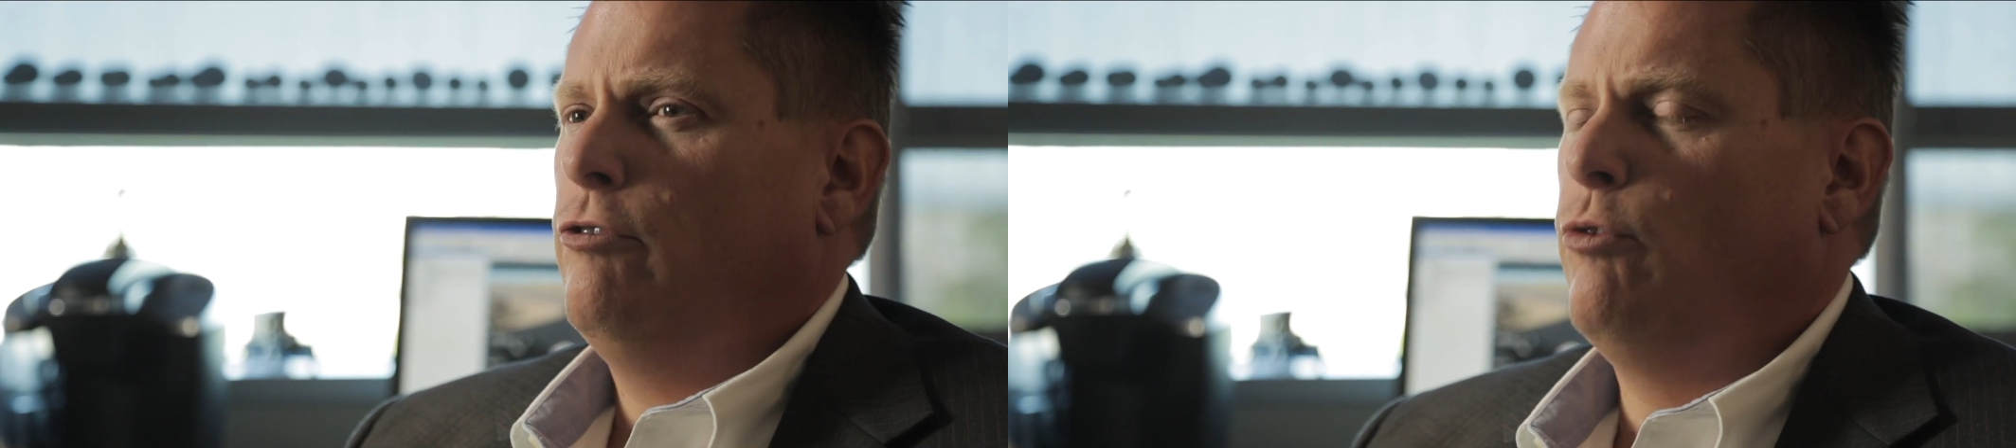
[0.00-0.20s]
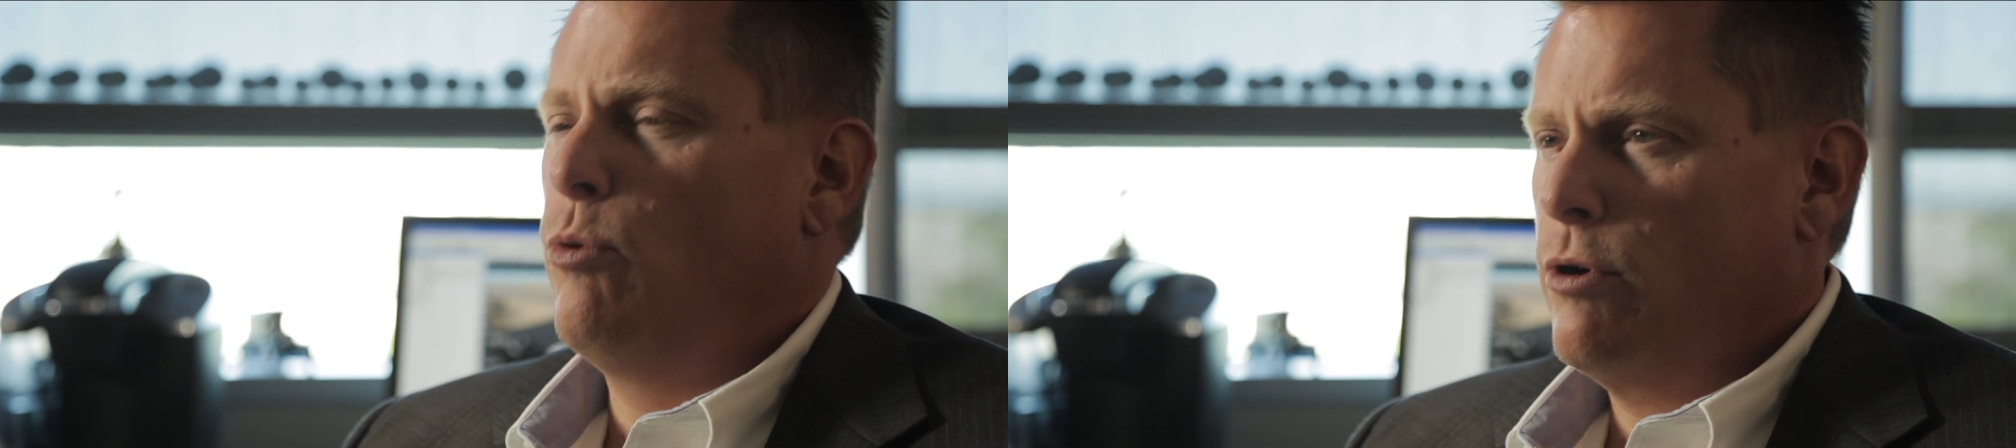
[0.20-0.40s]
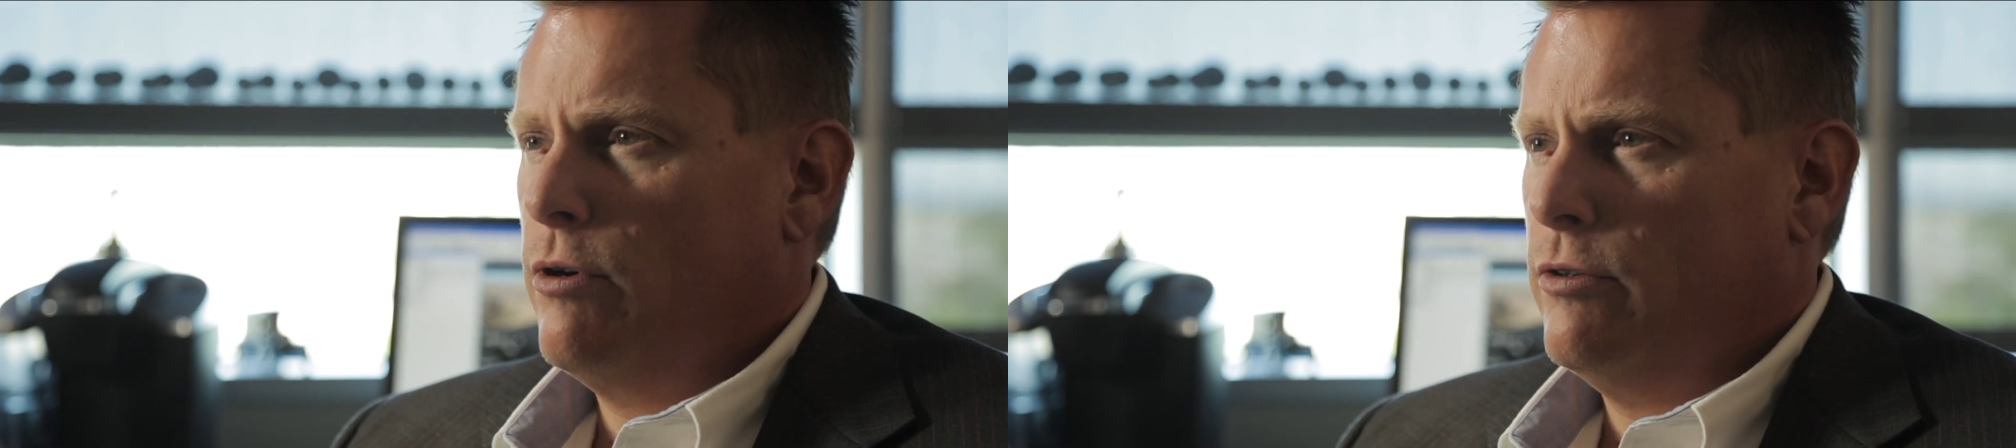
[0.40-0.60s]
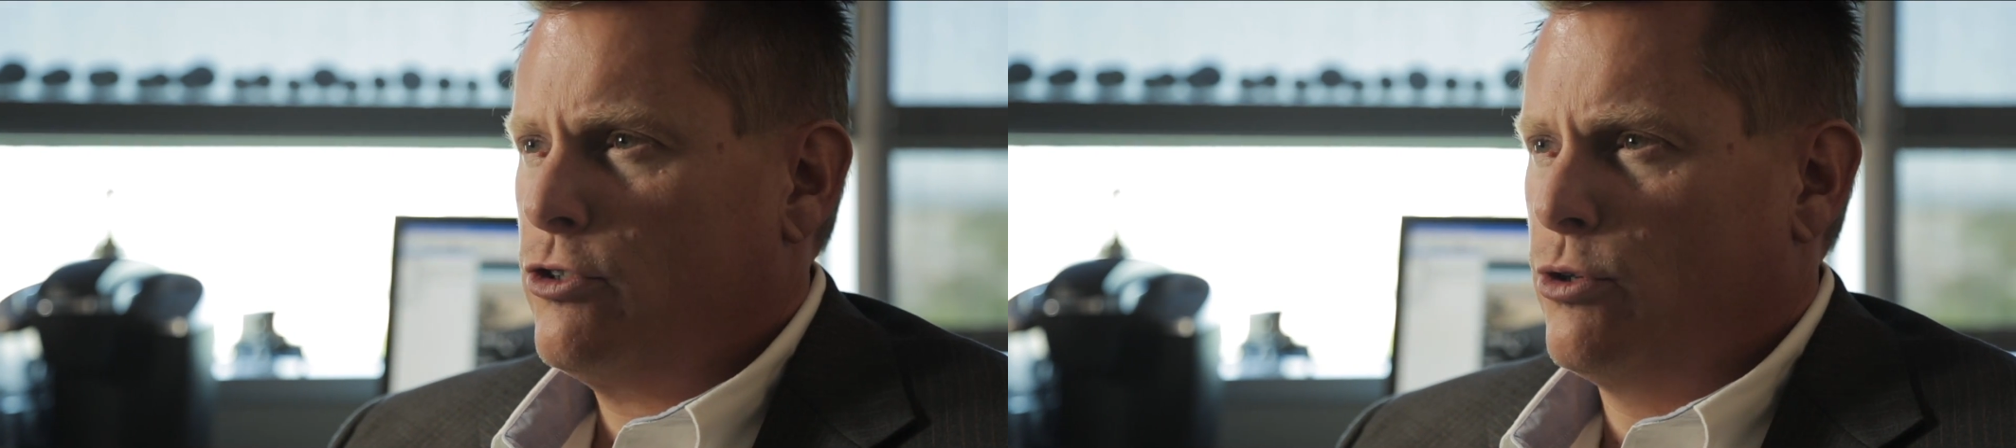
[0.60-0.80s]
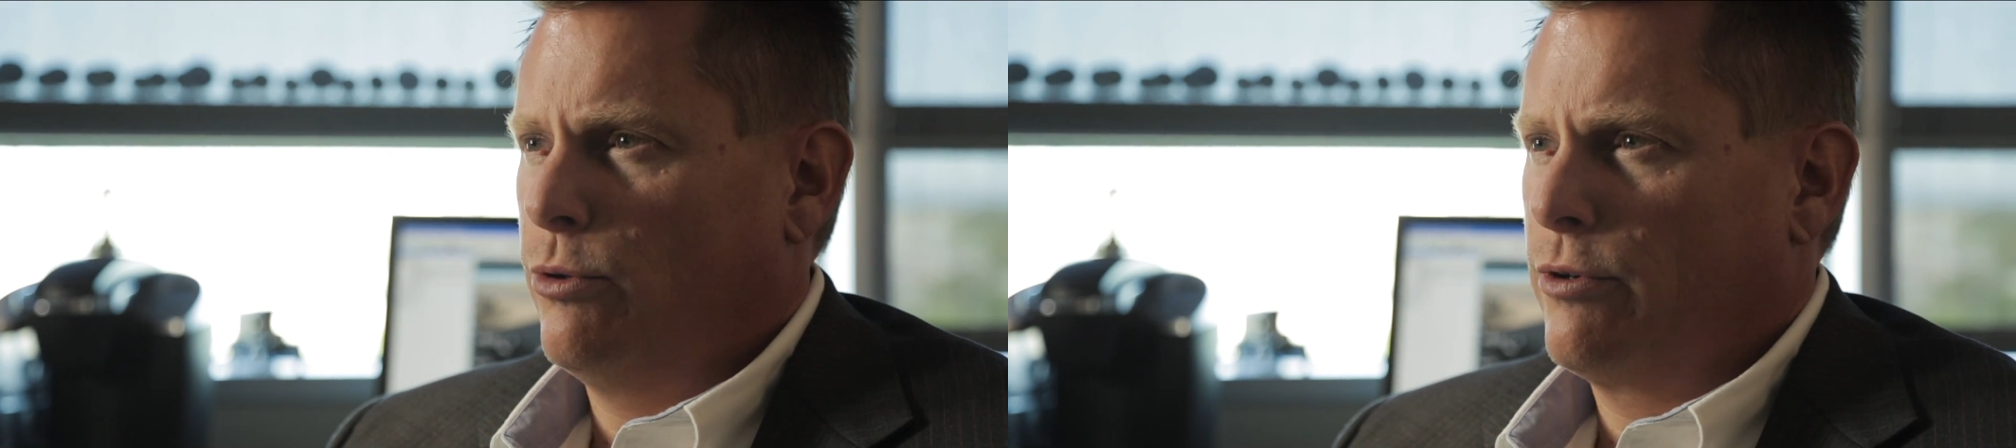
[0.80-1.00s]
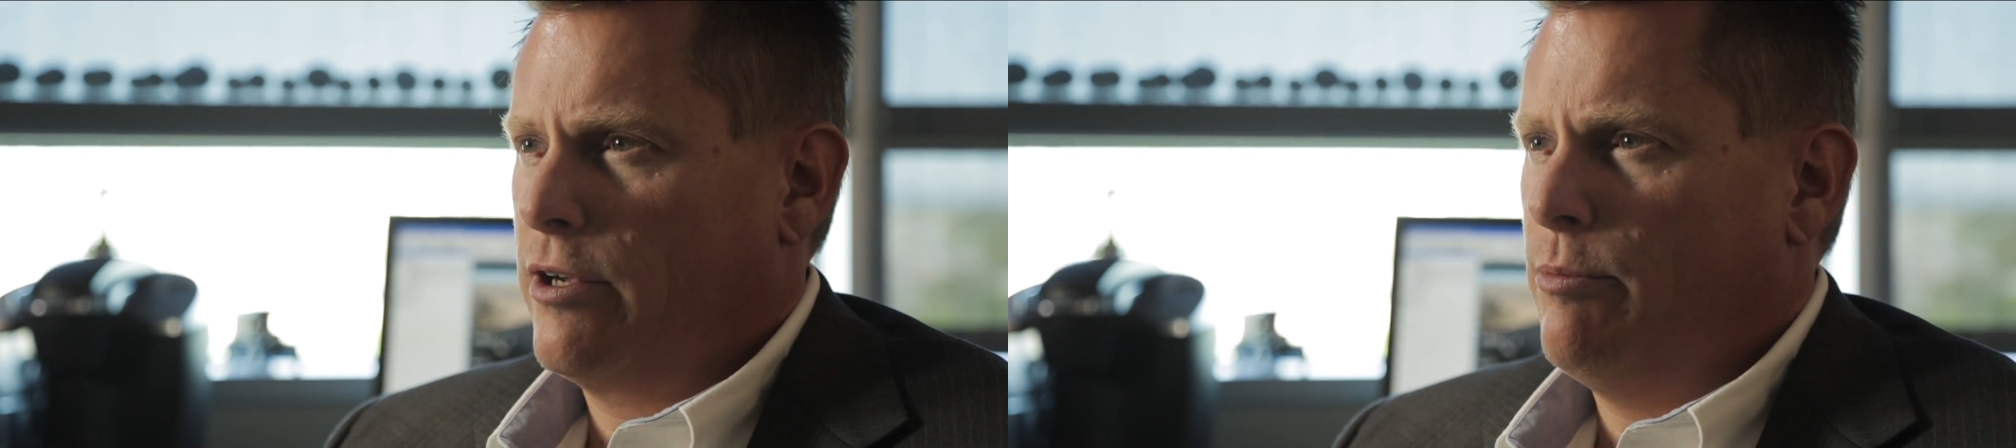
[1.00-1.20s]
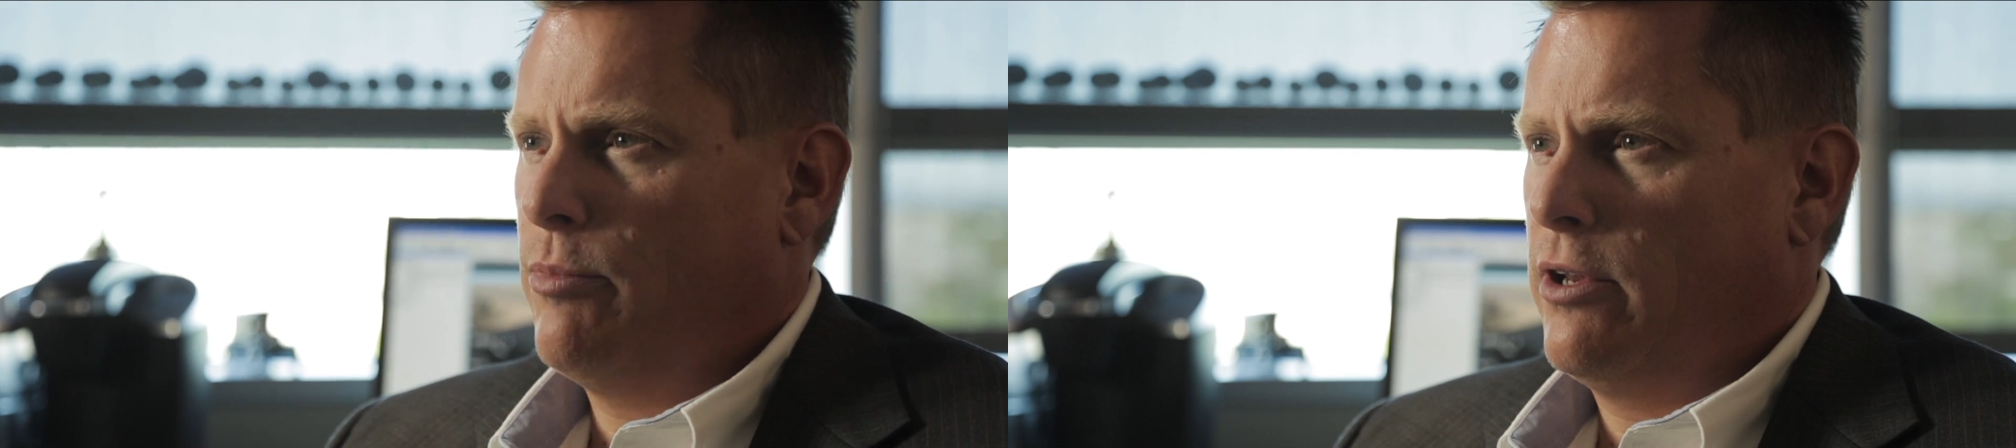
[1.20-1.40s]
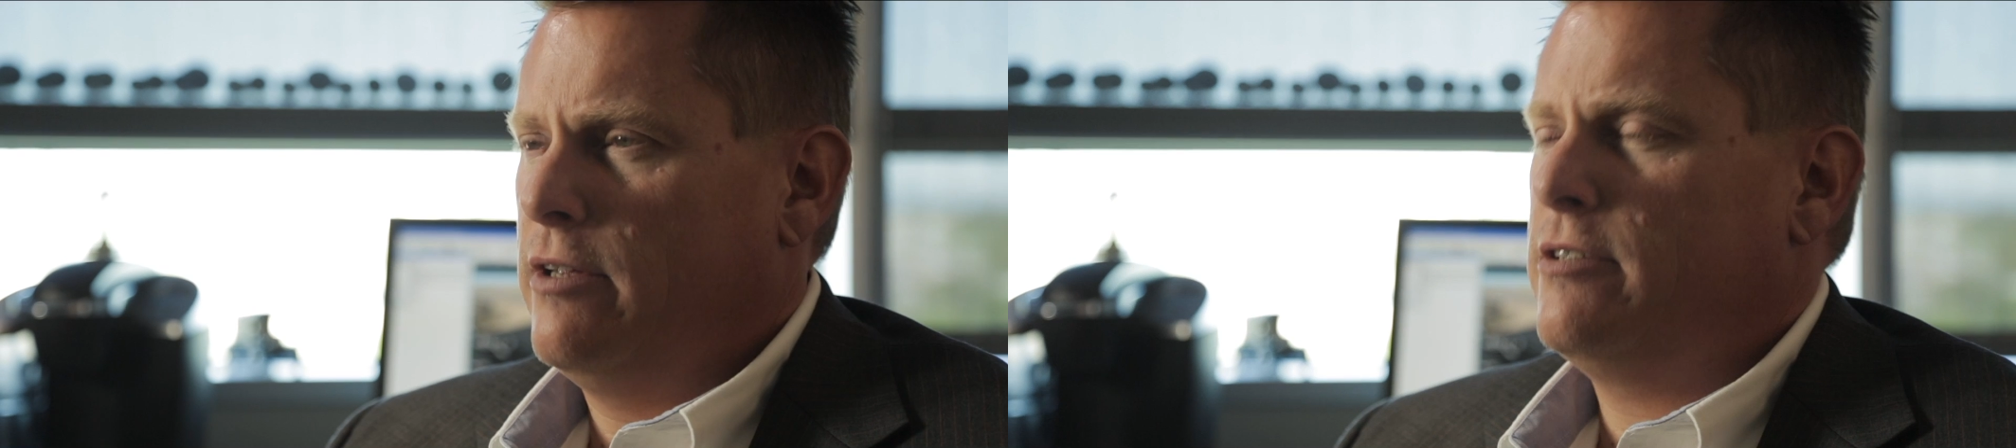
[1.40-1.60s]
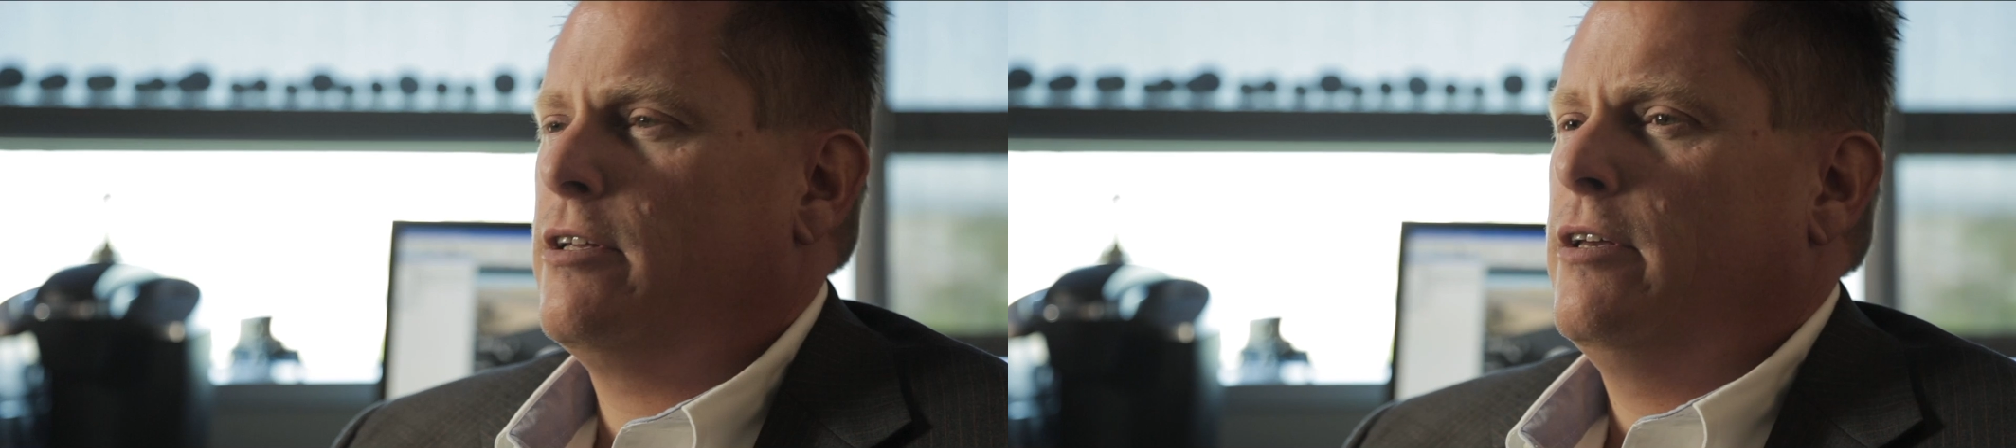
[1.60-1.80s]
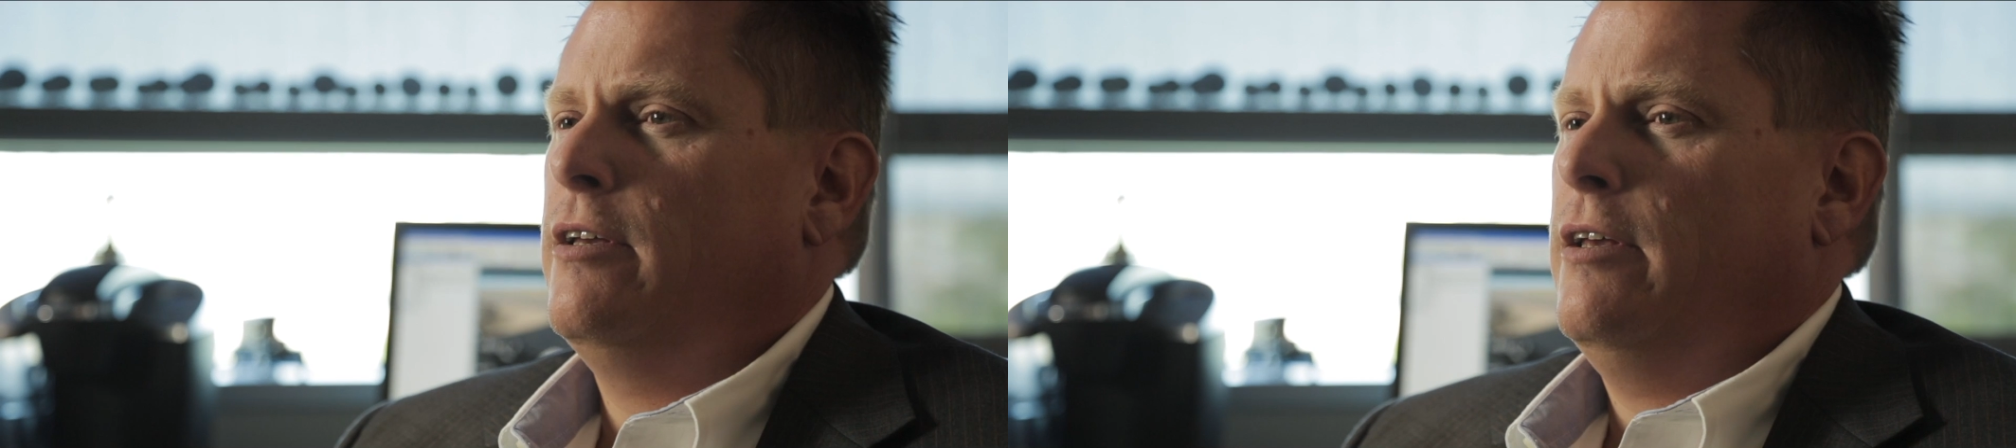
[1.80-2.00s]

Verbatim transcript: for solar companies